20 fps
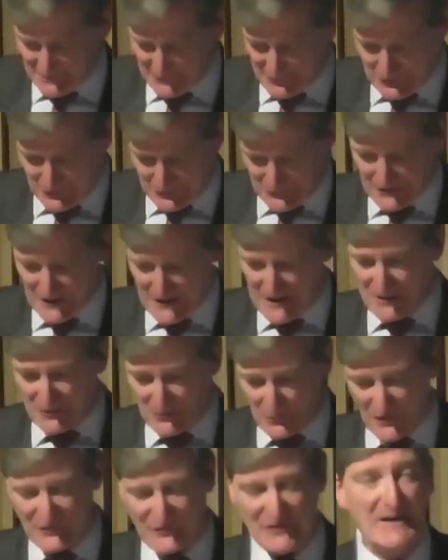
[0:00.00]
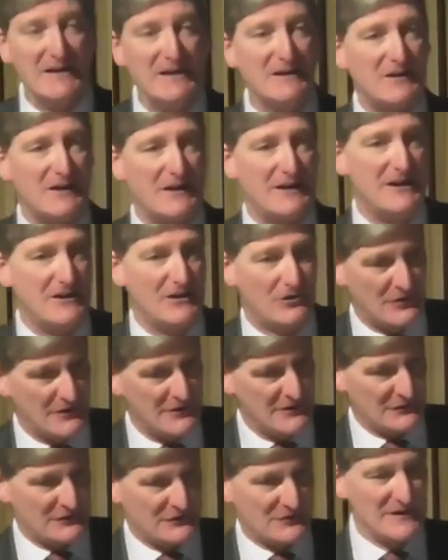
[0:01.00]
view, was
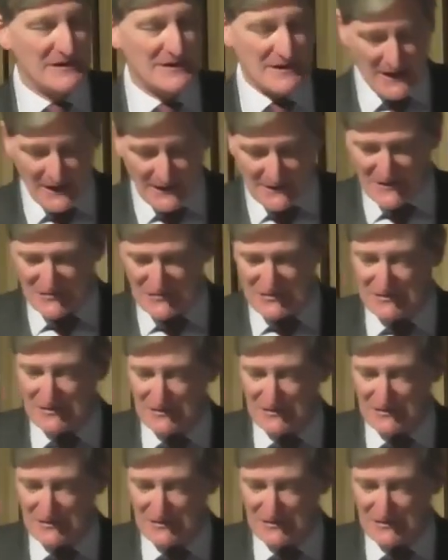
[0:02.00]
incoherent unless it